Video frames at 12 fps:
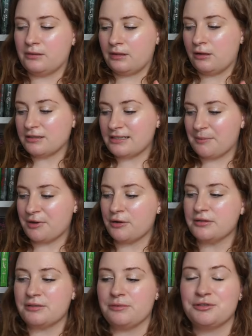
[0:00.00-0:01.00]
a long time
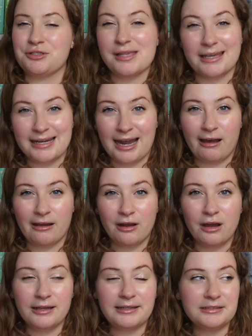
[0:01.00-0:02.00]
ago so it was just like an
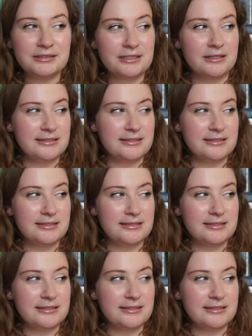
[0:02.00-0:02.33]
add-on to